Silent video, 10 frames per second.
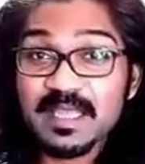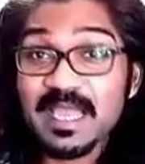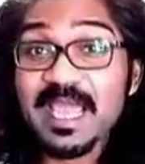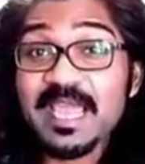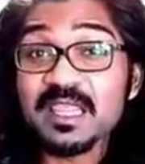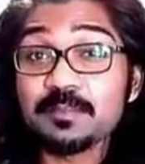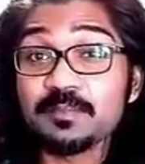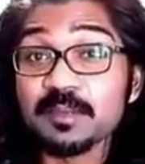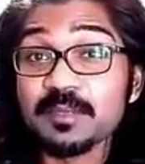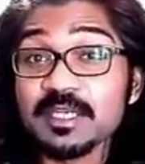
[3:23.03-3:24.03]
the 8th
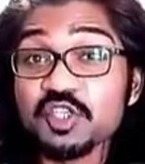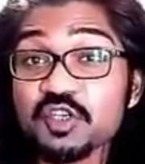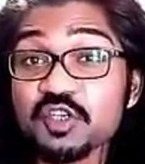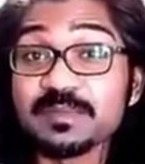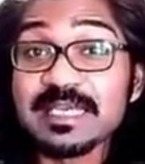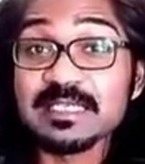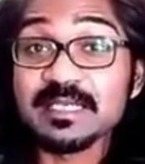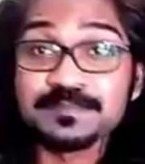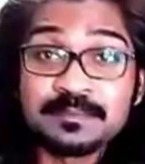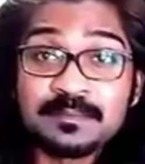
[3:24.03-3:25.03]
Prime Minister of Malaysia?